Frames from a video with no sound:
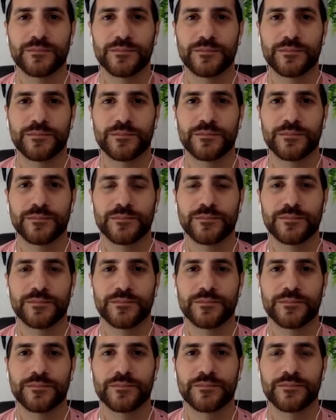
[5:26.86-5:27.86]

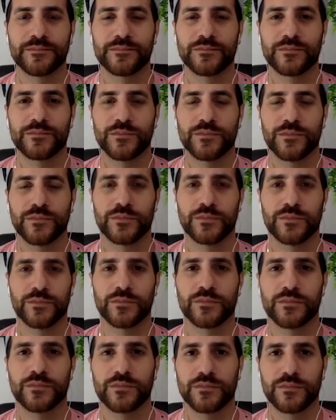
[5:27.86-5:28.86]

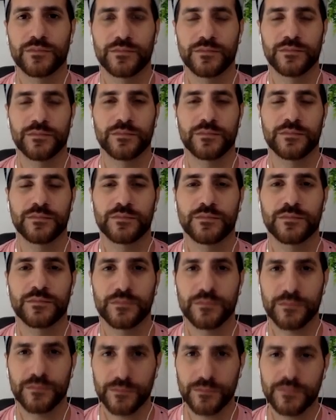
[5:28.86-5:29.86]

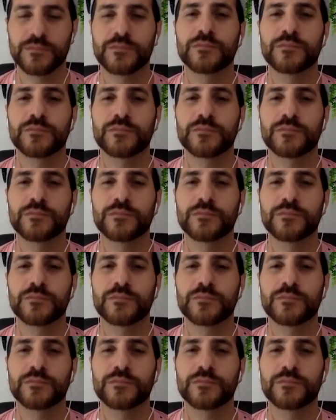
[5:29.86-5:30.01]
No words are spoken by the person on screen.